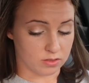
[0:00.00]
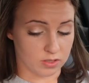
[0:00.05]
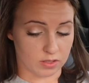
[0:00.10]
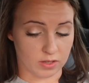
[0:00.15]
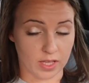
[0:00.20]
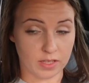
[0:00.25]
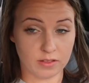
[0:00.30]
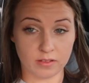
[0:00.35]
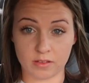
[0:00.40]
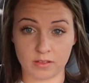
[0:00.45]
So
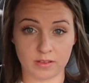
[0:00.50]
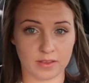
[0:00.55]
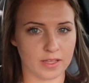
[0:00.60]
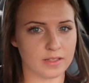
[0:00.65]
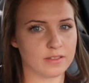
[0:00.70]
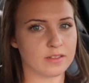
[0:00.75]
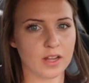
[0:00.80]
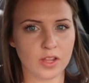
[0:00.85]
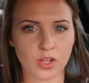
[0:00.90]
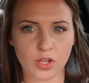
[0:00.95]
that's
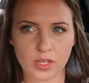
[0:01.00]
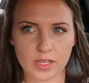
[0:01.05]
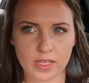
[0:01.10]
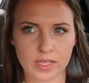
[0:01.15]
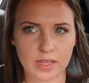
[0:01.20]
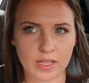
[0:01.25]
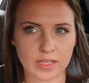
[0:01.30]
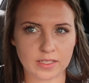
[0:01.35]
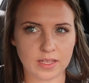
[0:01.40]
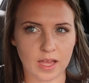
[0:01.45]
another
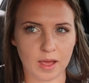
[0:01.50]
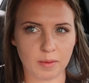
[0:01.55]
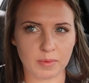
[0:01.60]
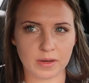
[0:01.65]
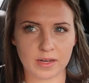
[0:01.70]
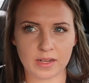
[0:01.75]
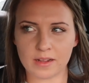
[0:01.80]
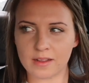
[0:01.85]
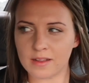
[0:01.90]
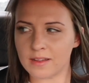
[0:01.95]
thing that's
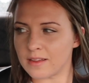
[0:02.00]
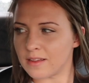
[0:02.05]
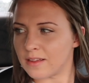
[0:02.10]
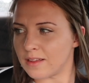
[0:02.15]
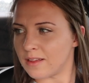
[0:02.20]
happening.